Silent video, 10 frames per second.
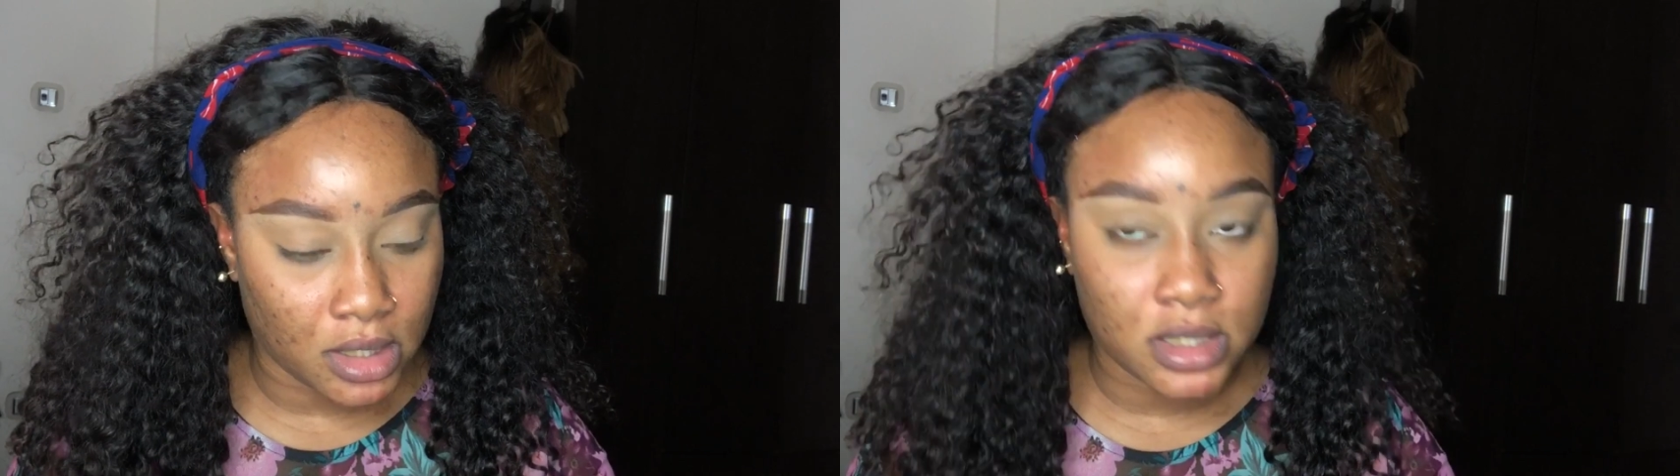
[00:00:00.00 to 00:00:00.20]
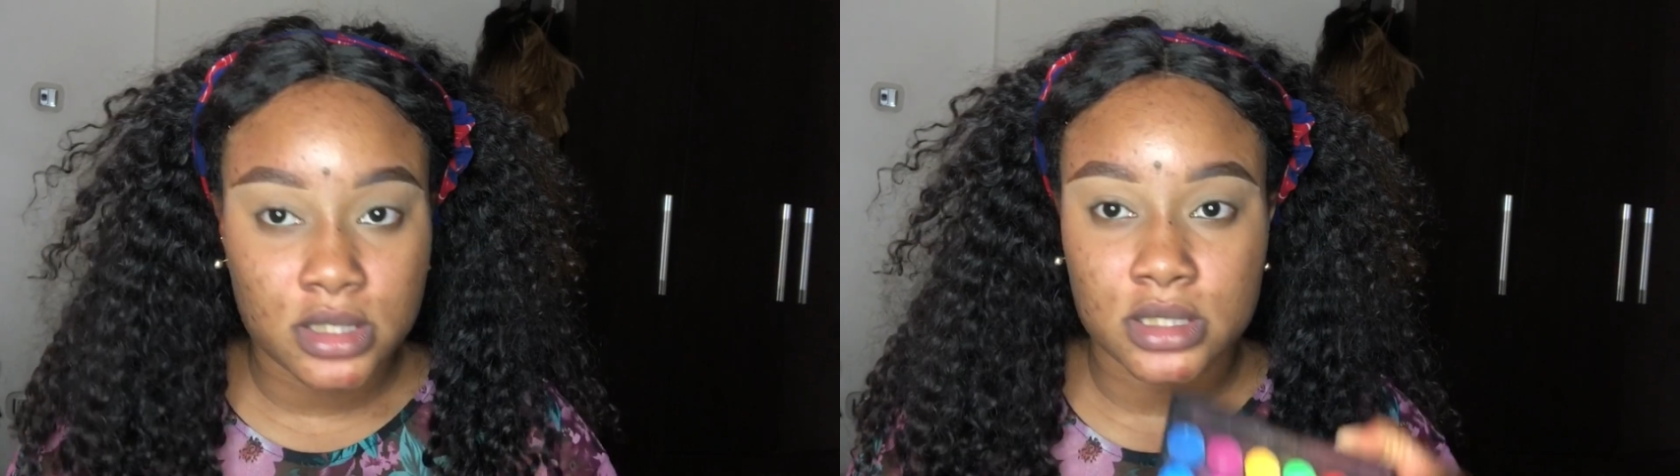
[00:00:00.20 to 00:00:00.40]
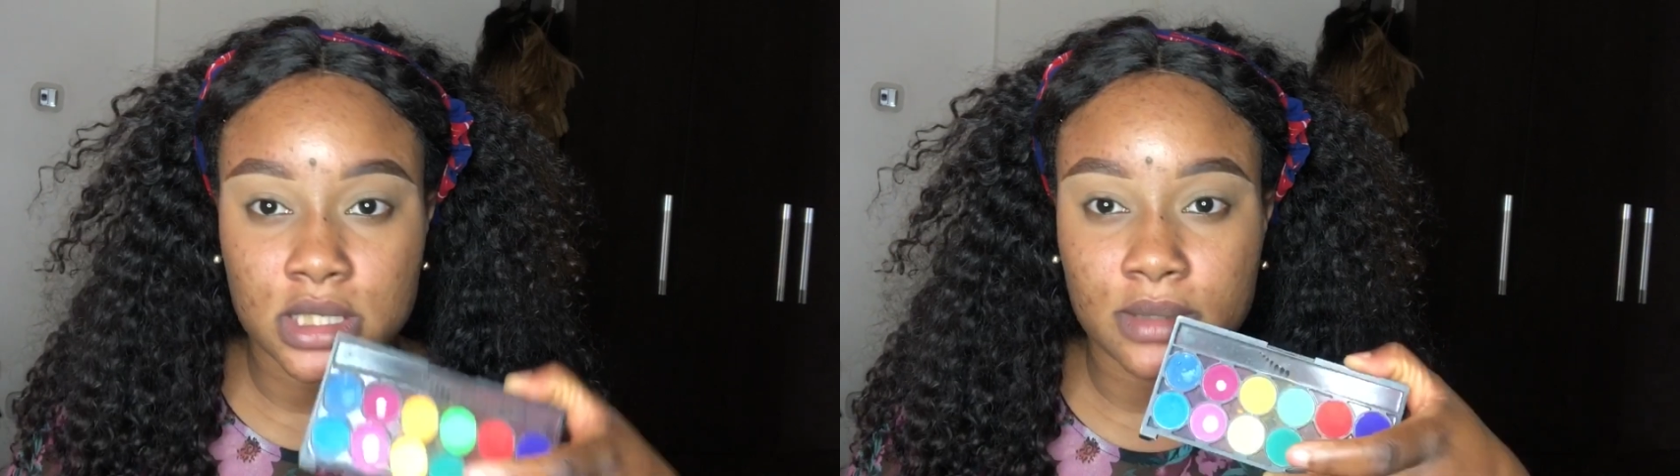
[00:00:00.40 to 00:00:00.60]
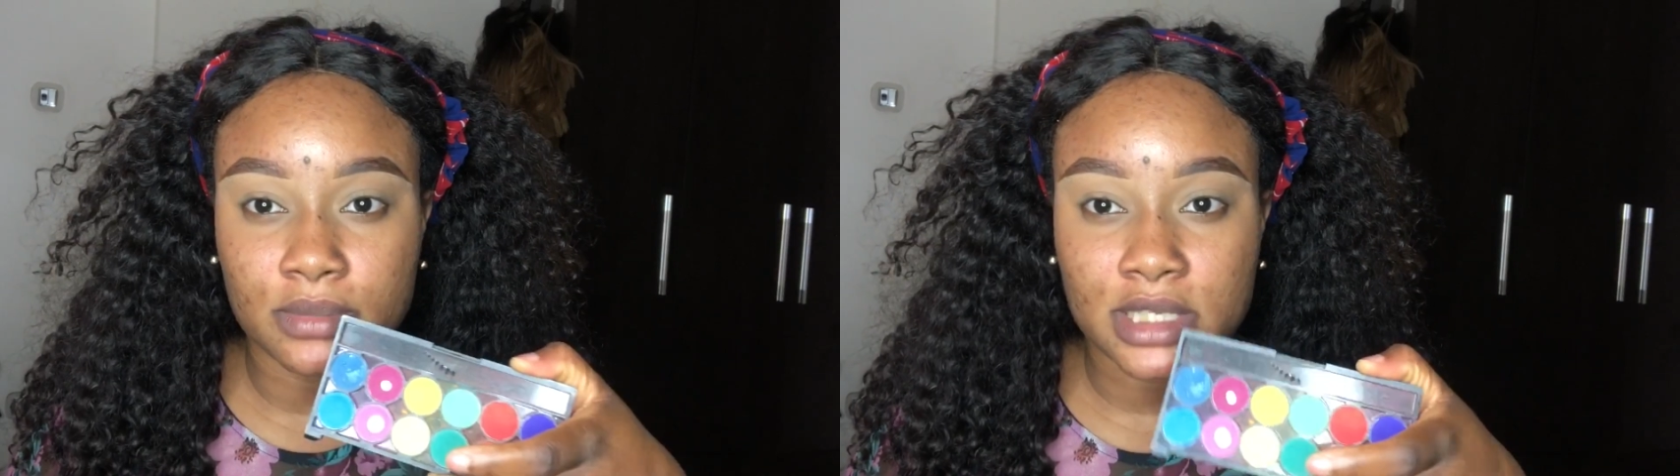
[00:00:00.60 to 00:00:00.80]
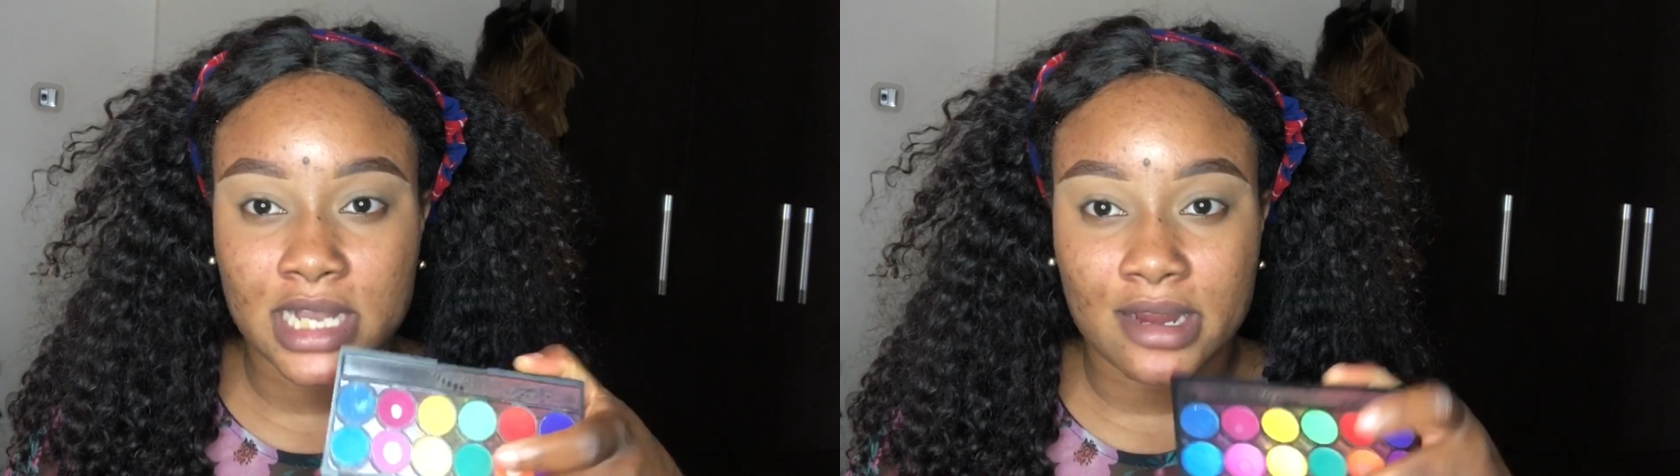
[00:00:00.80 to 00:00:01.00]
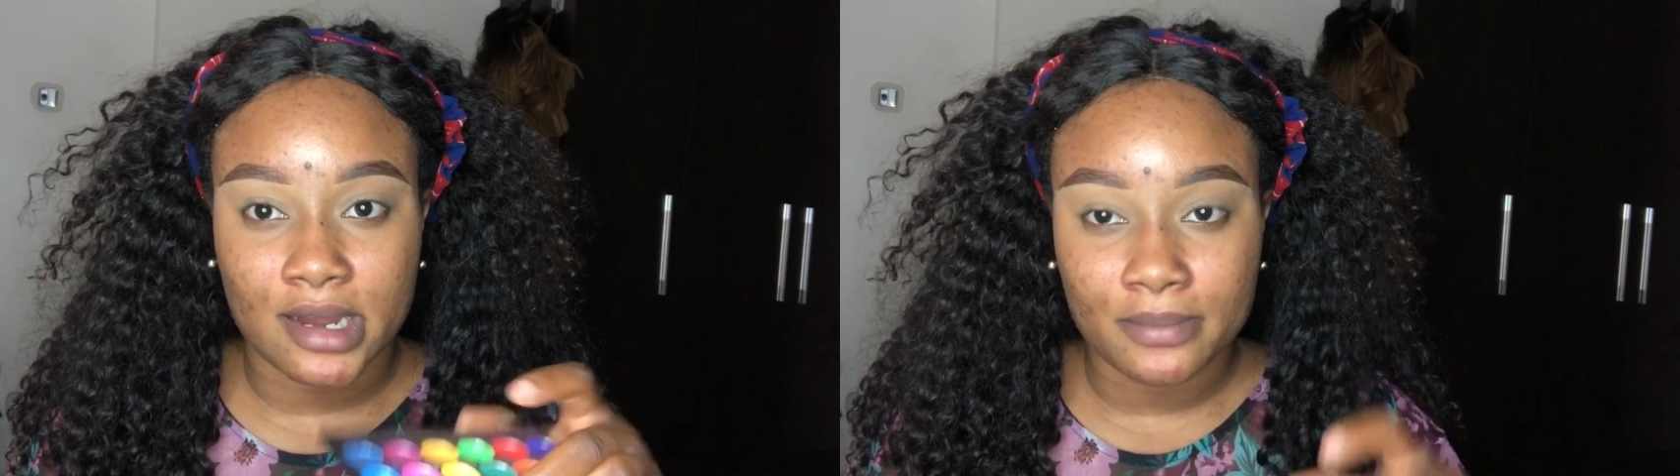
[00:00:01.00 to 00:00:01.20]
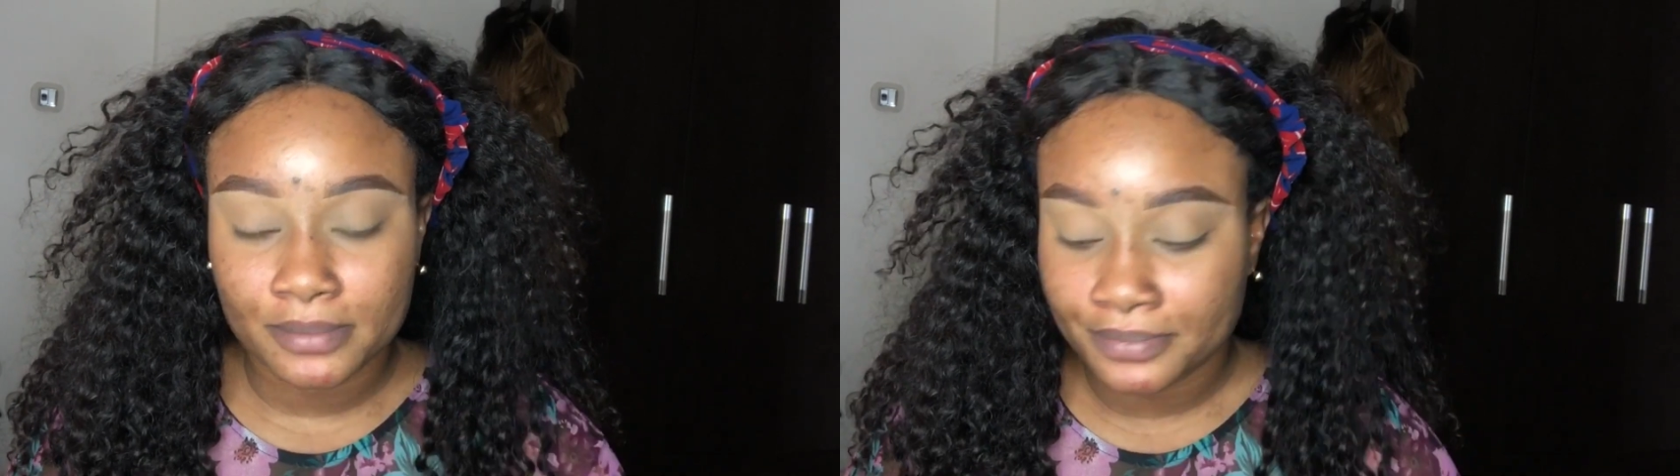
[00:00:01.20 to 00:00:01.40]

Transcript: This is Tara.